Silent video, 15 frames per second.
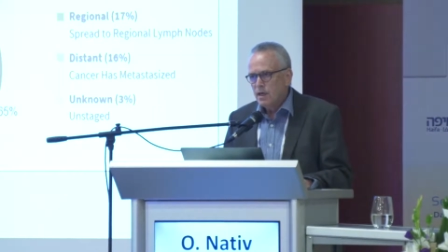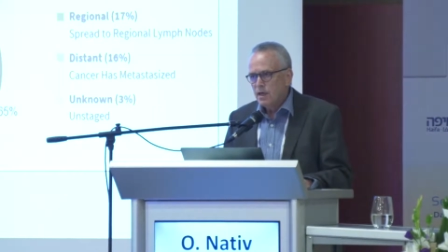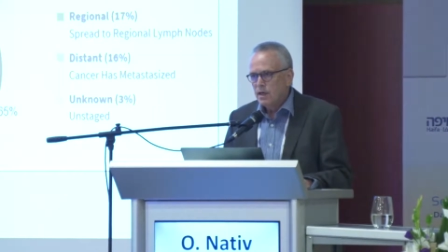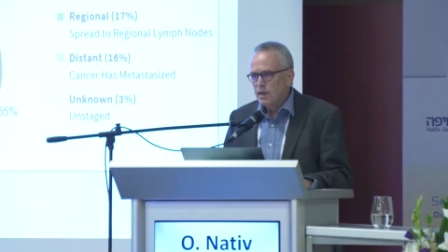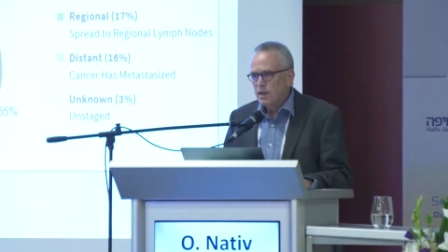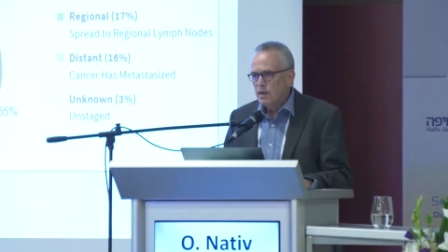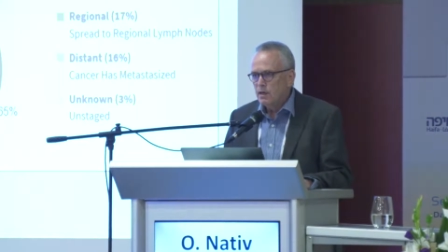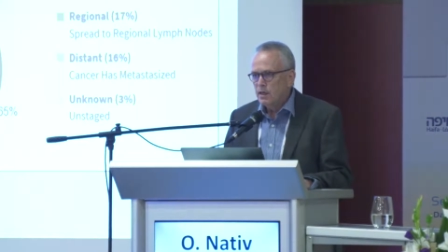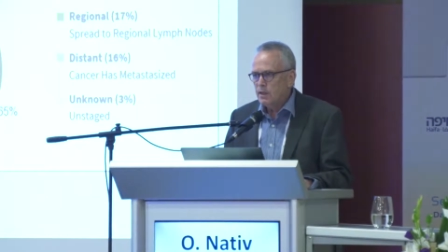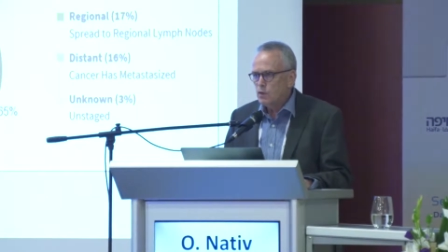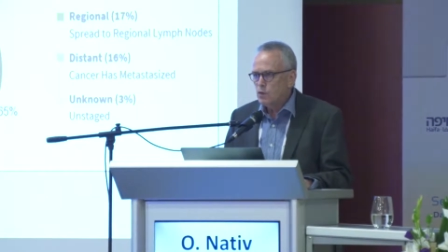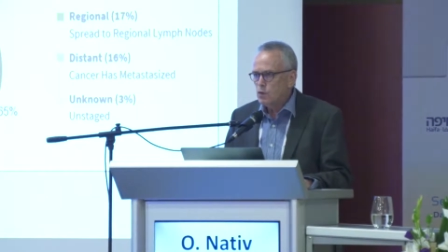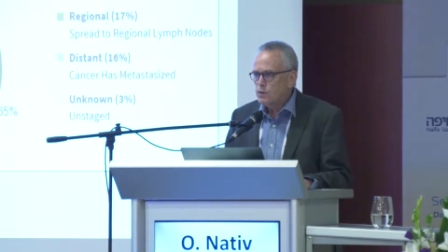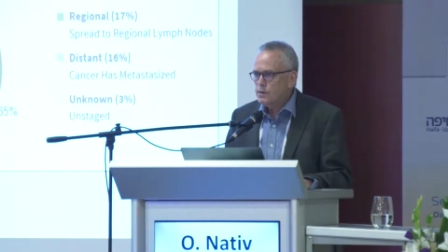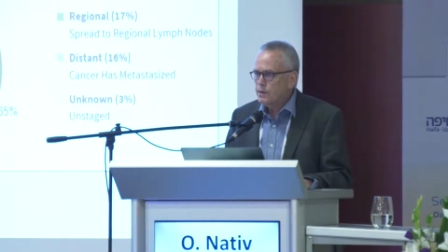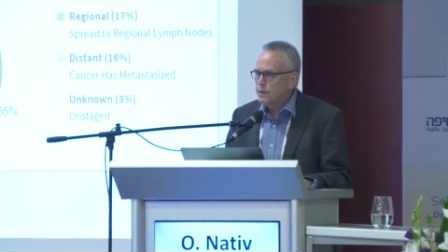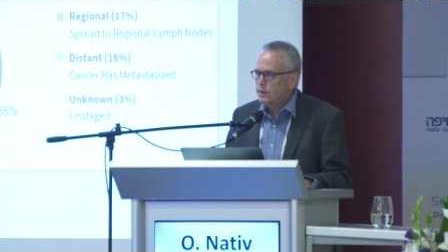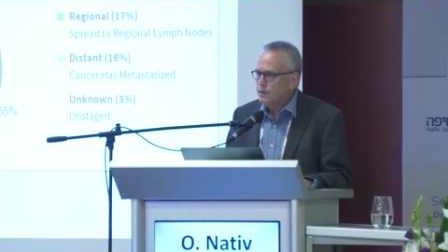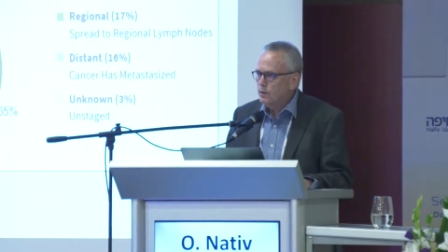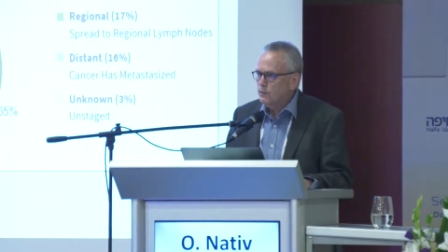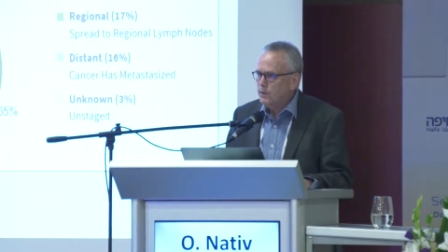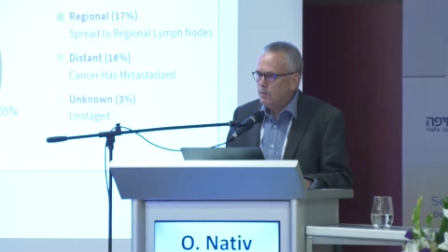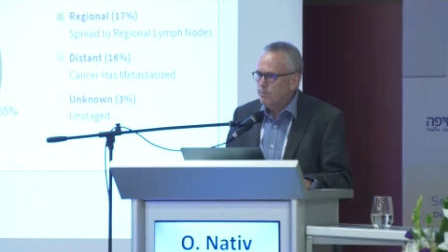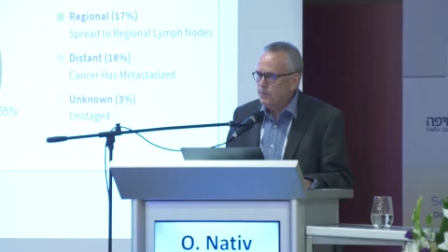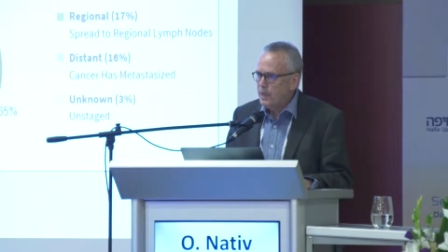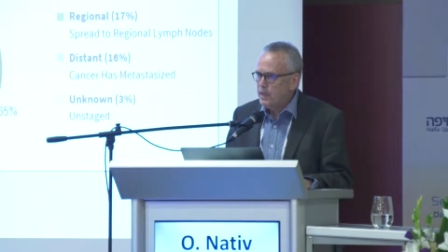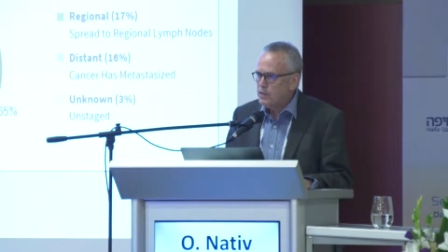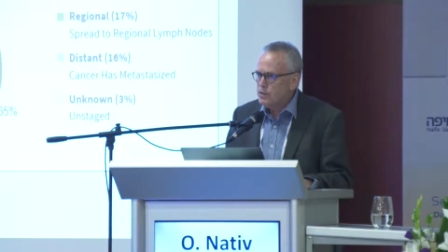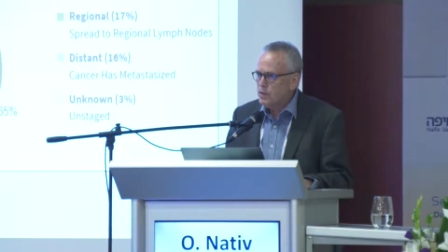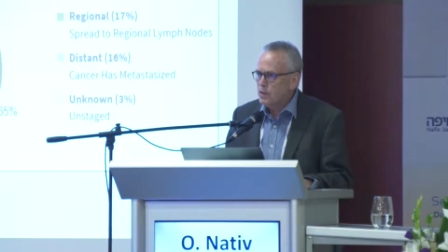nearly 2/3 of the
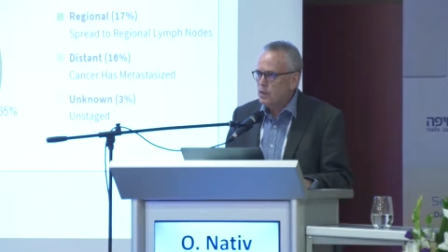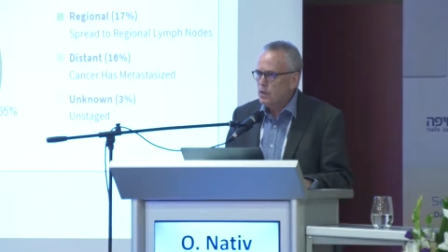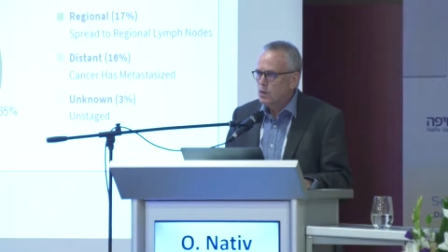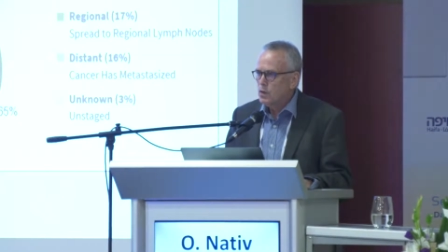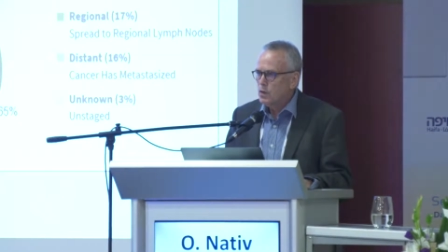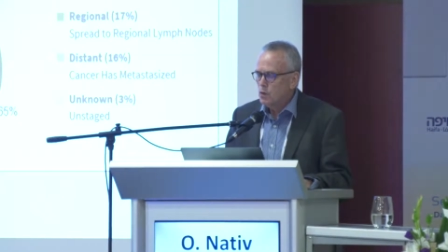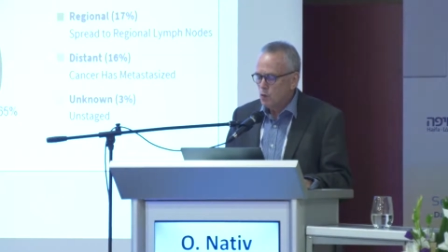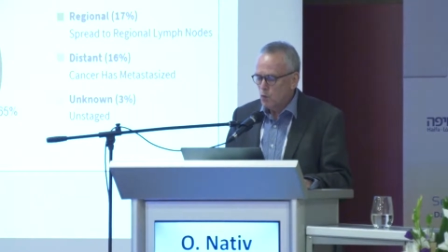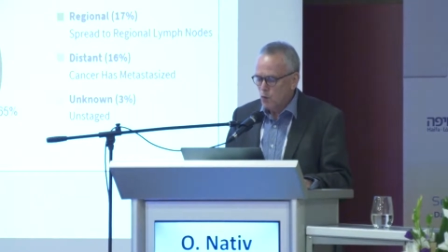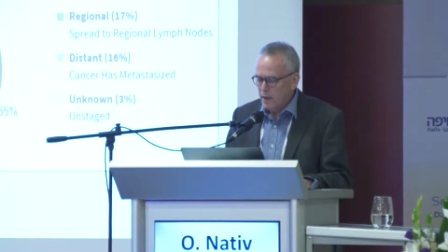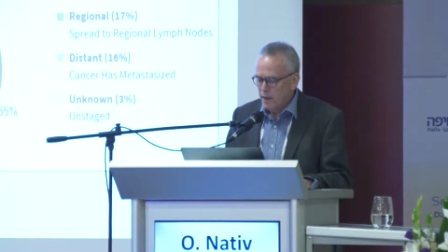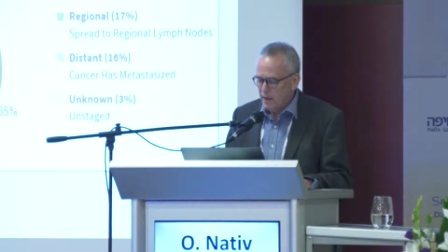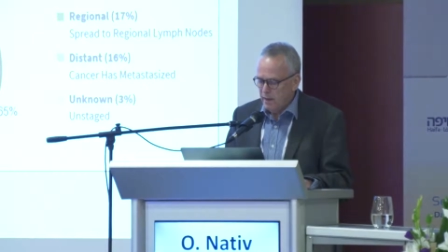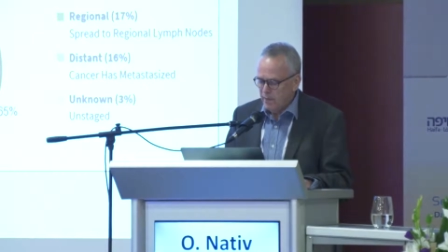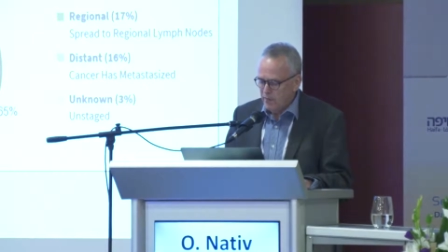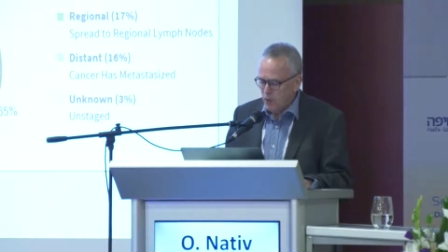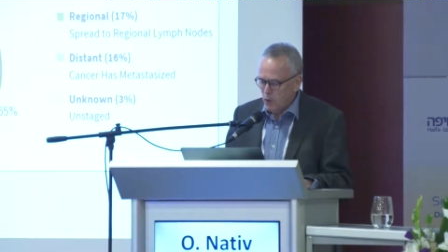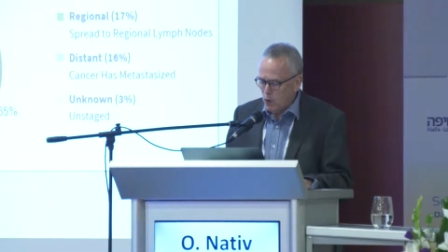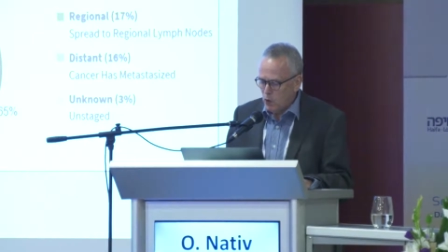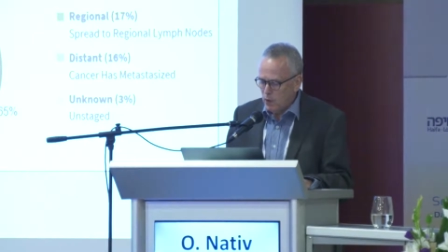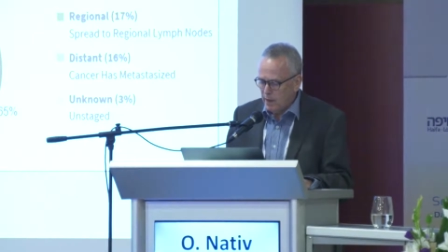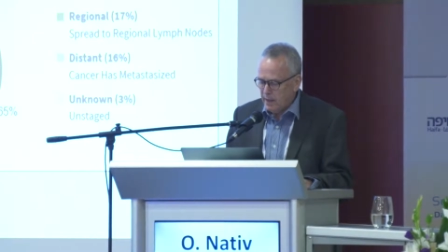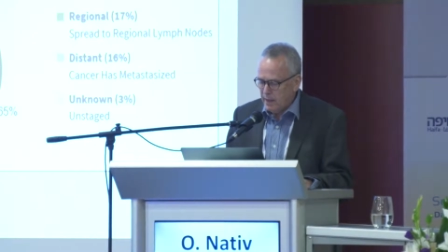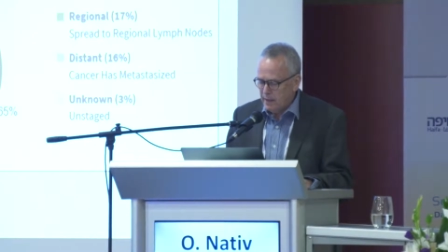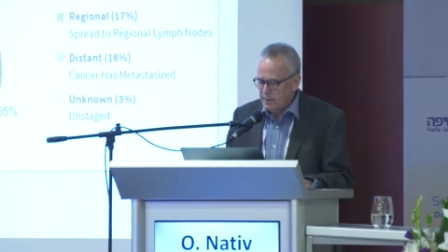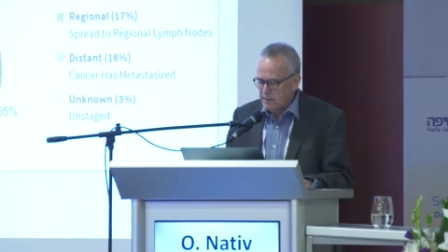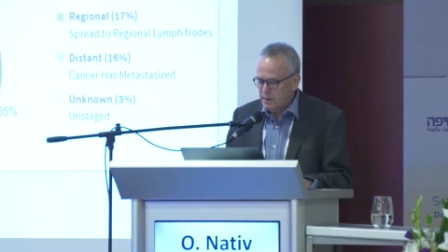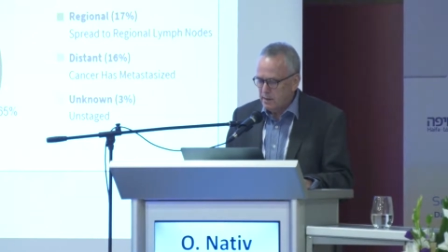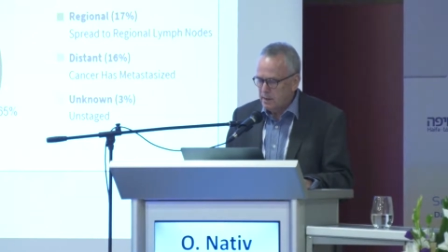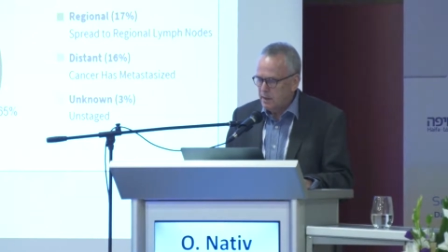patient will have
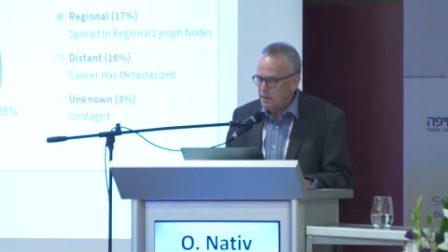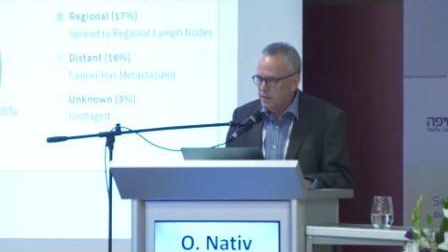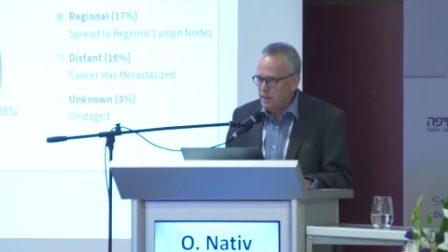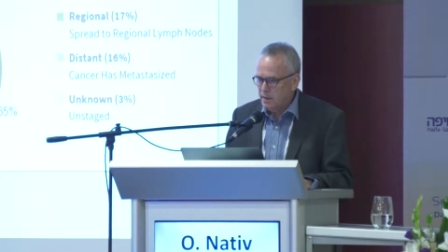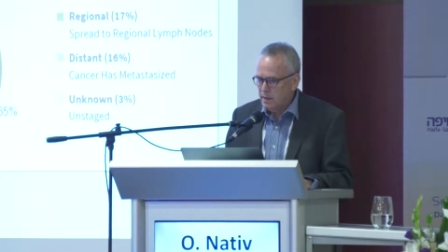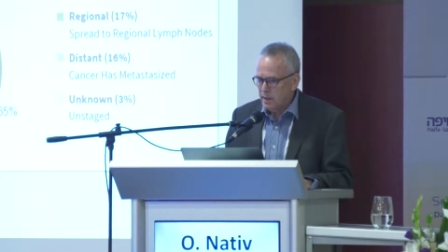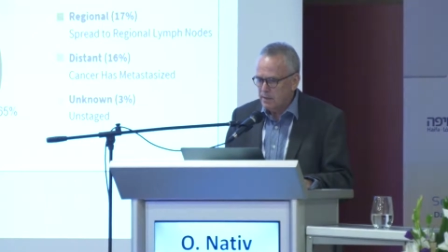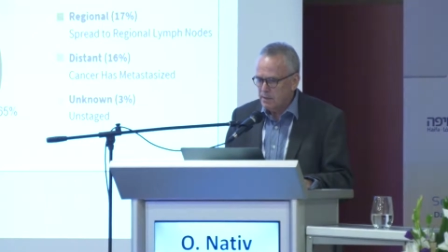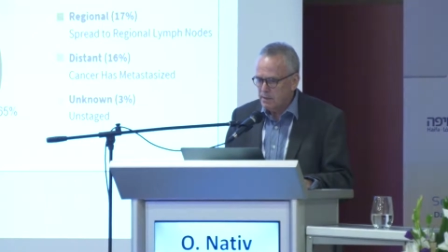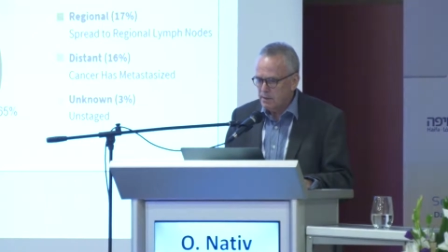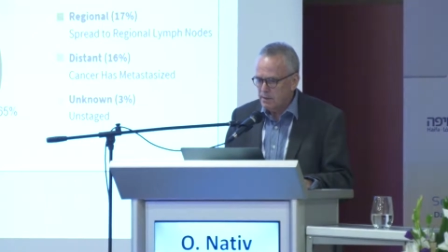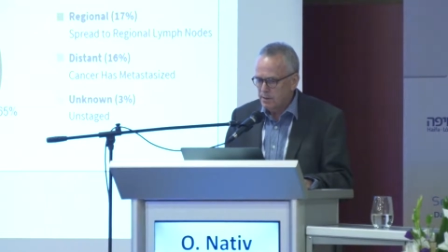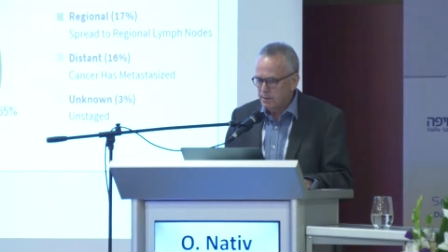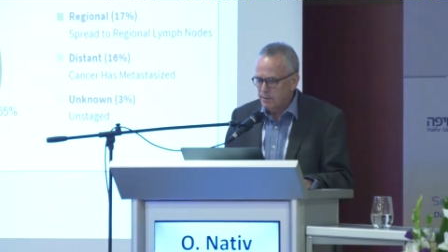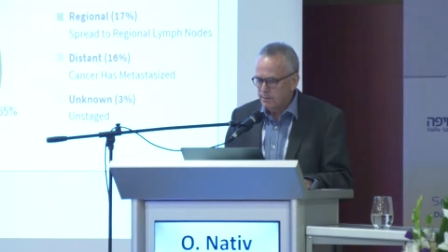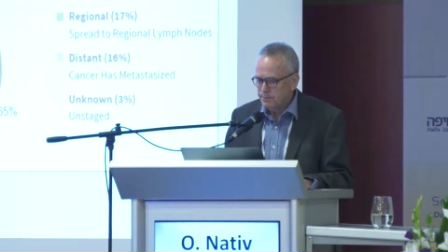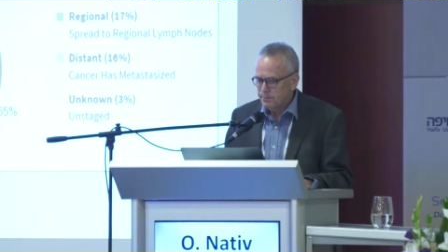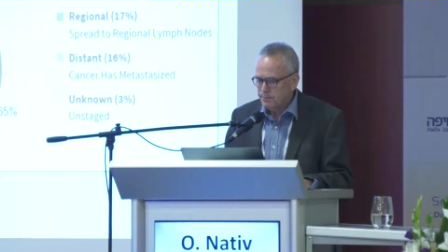localized kidney cancer.